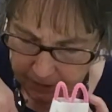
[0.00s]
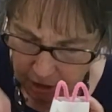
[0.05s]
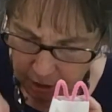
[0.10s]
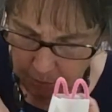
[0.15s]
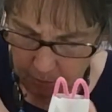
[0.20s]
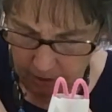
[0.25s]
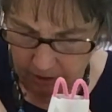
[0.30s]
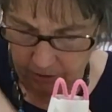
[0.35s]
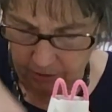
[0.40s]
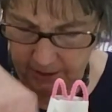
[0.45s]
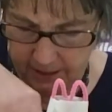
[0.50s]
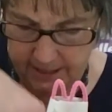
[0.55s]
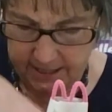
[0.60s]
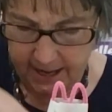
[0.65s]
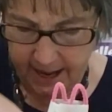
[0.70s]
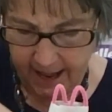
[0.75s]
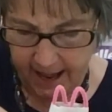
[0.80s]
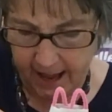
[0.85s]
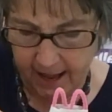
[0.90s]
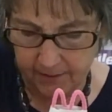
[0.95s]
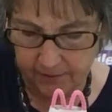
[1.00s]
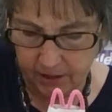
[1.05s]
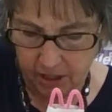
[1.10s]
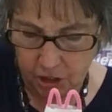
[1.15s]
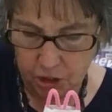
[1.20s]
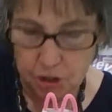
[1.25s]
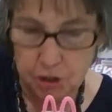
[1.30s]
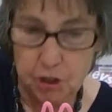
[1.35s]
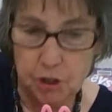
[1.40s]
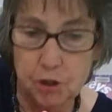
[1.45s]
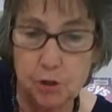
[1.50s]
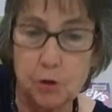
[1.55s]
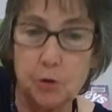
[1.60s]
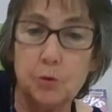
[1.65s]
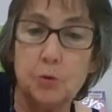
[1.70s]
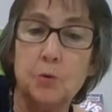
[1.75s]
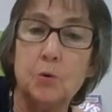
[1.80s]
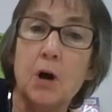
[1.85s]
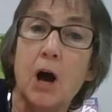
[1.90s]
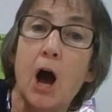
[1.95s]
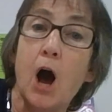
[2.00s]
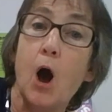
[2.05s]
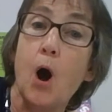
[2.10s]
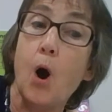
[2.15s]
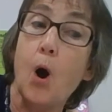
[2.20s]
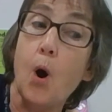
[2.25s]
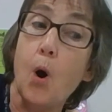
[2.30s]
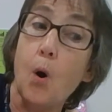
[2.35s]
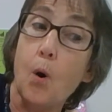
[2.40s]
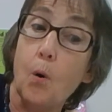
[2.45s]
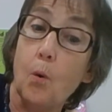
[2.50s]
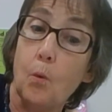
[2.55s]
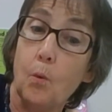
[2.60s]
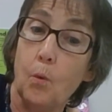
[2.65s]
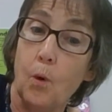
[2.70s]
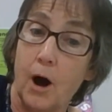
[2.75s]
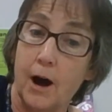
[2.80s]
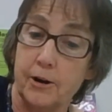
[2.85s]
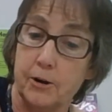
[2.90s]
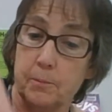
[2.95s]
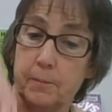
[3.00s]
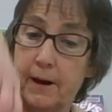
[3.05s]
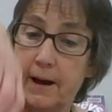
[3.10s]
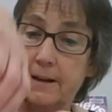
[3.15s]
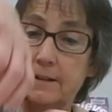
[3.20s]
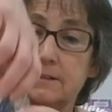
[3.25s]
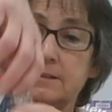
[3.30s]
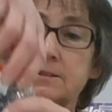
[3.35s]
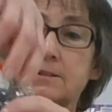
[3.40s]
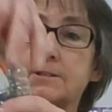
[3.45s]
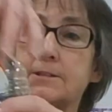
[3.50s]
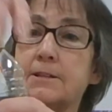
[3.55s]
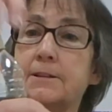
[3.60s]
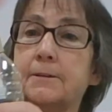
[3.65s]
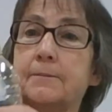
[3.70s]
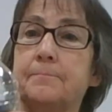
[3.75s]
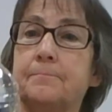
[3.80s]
you are going to have 2 water bottles.